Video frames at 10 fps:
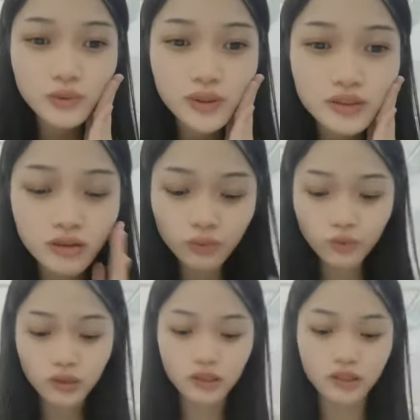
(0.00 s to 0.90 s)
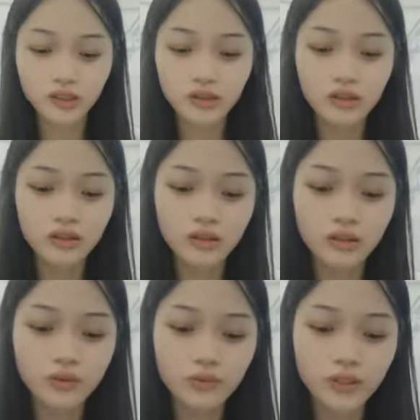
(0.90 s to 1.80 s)
with the water,
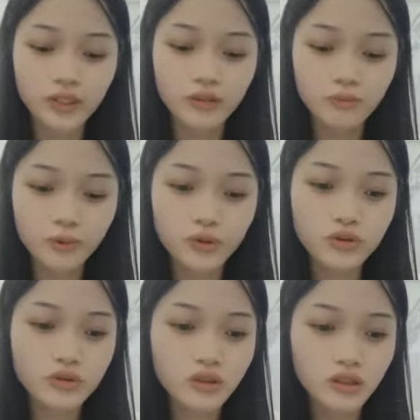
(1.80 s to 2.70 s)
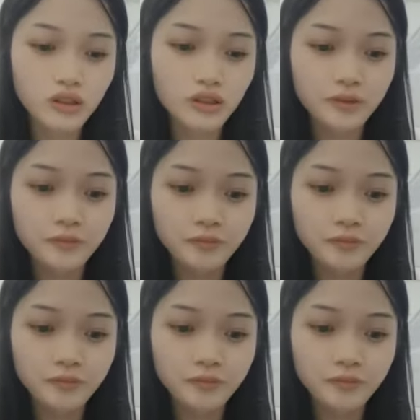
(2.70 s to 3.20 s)
we put the